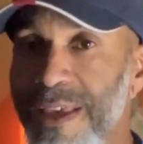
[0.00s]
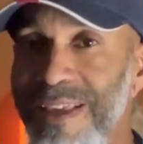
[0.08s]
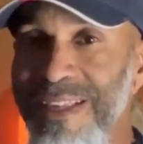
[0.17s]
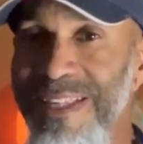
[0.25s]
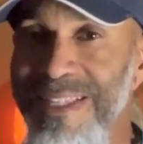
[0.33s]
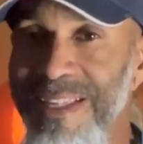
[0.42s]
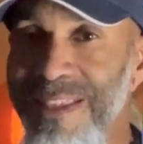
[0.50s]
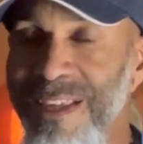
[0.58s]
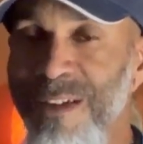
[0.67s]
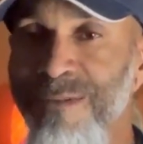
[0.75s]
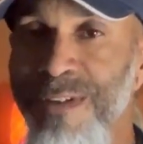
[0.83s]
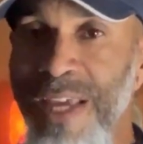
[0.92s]
is to
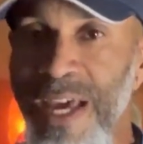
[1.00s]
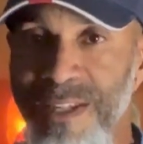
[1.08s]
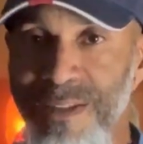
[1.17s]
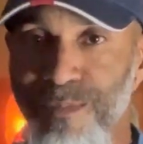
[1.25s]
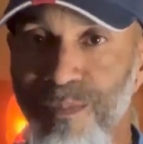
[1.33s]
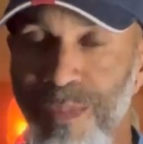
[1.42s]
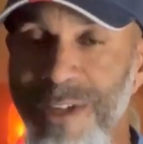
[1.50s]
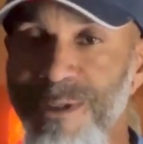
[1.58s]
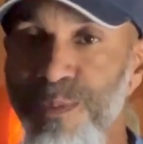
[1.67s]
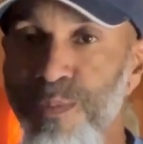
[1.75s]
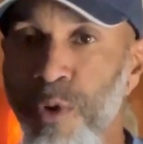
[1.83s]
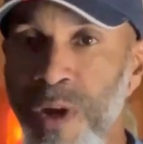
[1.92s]
think of it as my
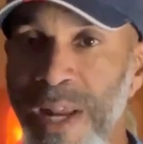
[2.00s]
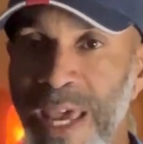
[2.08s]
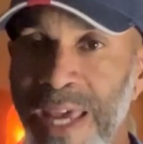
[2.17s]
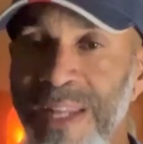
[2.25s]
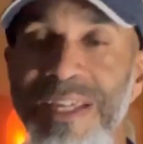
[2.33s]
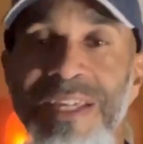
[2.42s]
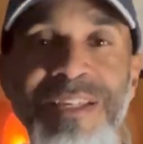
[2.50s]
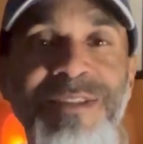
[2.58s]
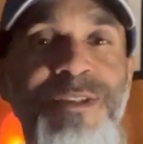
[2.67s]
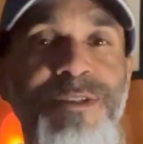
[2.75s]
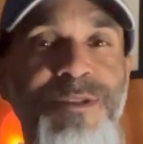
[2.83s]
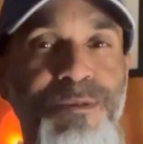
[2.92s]
support hand is
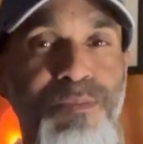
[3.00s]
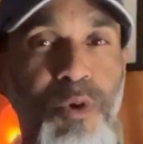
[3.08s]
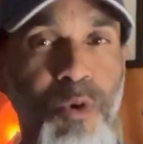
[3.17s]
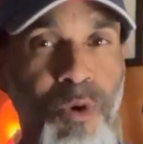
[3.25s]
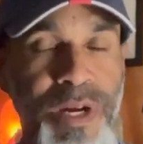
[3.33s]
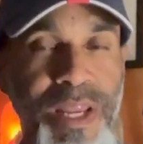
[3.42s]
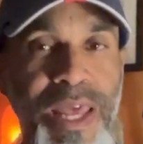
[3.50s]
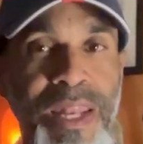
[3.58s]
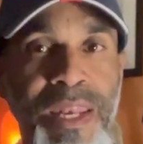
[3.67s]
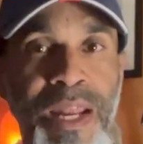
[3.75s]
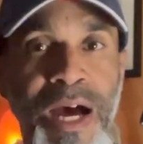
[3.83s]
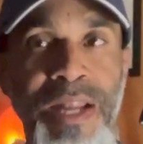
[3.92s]
a support
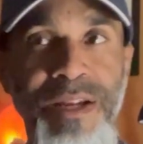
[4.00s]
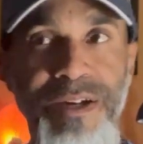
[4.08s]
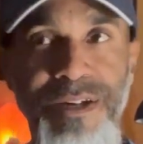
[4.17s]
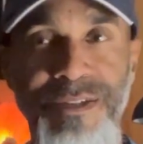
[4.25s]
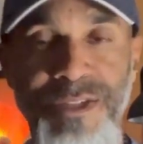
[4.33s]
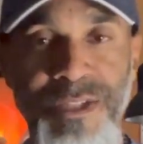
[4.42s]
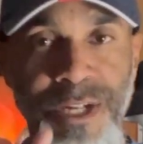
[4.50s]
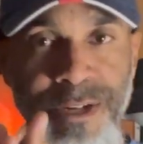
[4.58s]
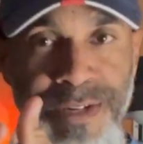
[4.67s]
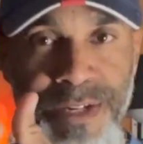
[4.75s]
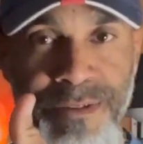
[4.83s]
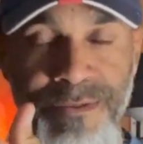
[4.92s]
and not a
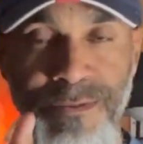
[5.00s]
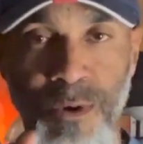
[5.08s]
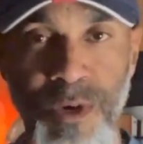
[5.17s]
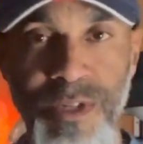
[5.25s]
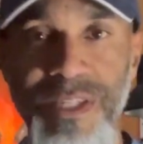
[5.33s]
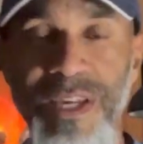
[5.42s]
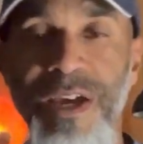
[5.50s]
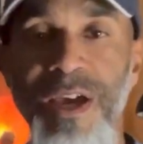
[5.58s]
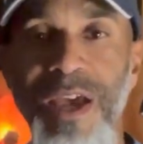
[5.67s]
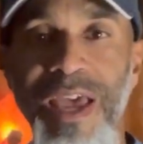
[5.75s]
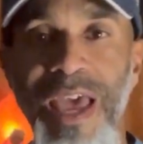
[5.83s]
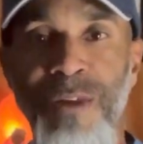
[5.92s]
steering force,
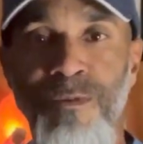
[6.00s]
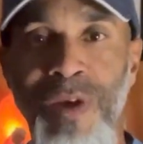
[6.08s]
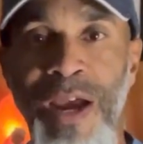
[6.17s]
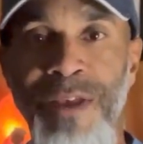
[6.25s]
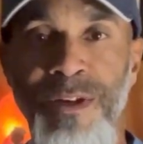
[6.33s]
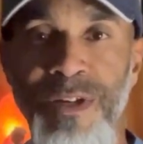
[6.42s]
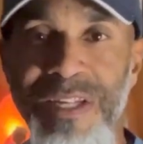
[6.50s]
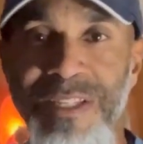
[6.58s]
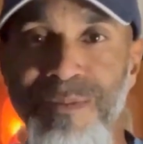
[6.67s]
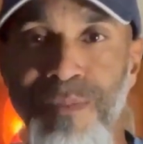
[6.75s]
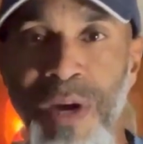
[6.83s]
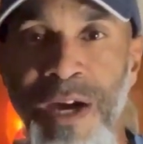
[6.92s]
and rather
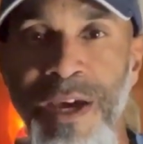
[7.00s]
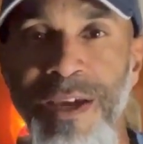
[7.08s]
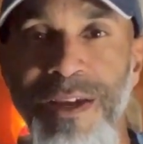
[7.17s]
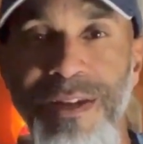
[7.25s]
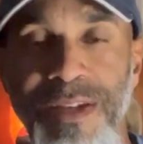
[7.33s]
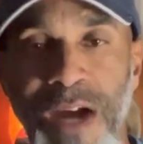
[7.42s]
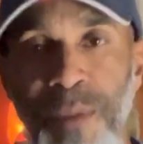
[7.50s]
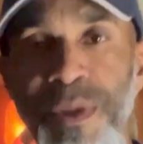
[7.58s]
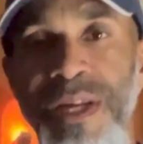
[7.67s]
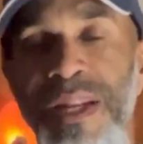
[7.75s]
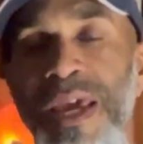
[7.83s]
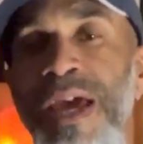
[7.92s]
it's my
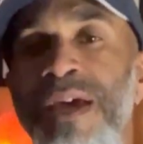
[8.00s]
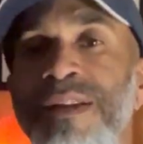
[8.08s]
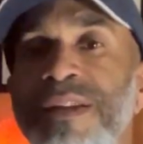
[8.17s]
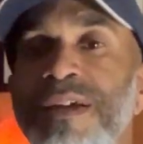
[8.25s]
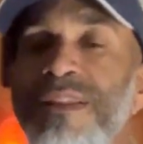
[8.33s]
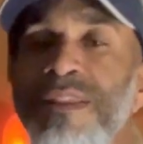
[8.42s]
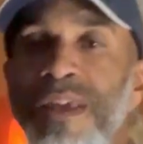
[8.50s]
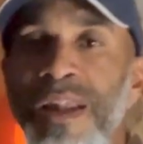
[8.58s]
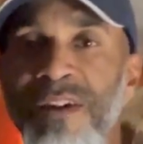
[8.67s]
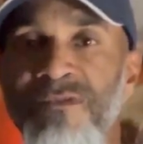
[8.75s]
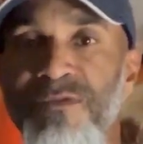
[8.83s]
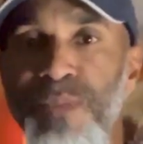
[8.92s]
dominant hand that
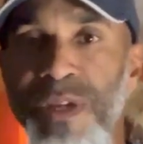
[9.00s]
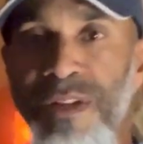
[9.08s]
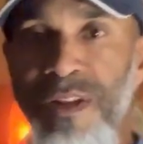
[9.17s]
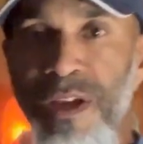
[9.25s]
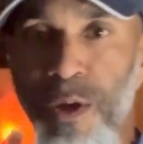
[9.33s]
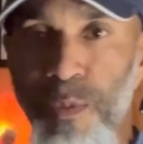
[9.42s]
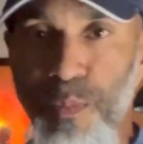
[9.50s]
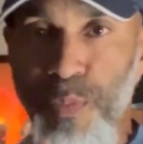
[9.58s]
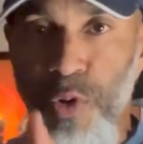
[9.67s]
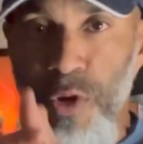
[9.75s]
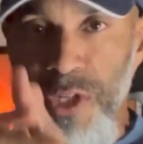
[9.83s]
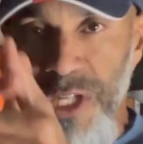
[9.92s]
I've been
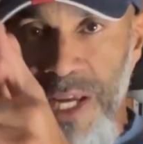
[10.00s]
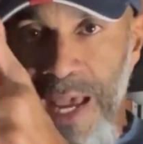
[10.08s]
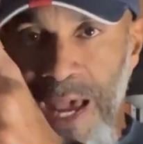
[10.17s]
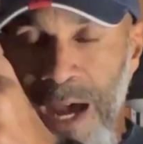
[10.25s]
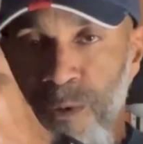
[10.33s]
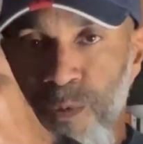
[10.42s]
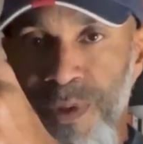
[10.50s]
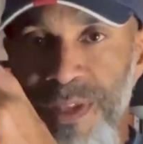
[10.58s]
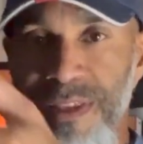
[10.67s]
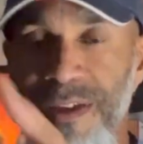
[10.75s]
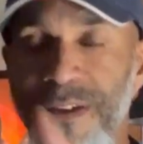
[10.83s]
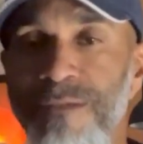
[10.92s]
pushing out
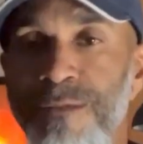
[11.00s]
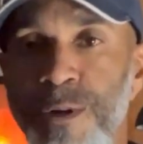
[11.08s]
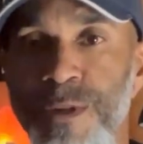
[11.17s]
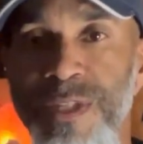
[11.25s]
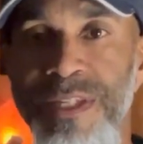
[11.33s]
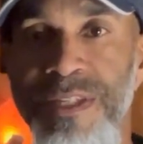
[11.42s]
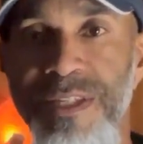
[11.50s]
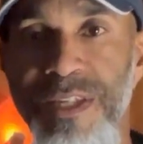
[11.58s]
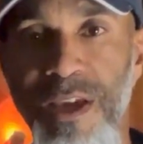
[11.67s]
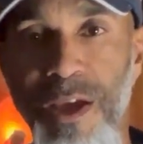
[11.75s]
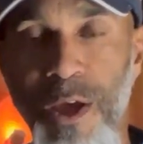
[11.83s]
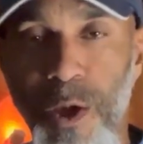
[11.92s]
with versus
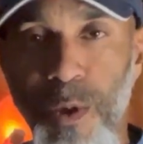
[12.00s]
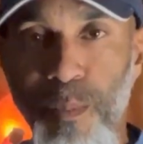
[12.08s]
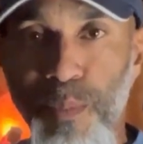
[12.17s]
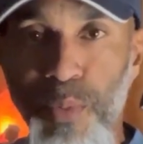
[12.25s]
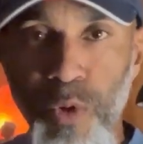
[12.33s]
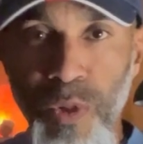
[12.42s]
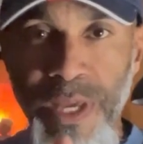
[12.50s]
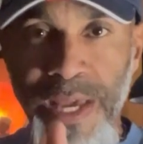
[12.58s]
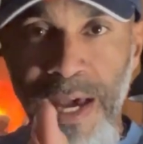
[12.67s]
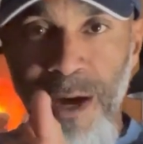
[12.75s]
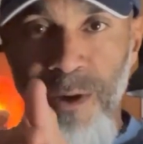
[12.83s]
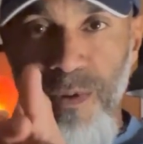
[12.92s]
pulling
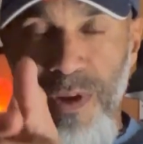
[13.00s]
out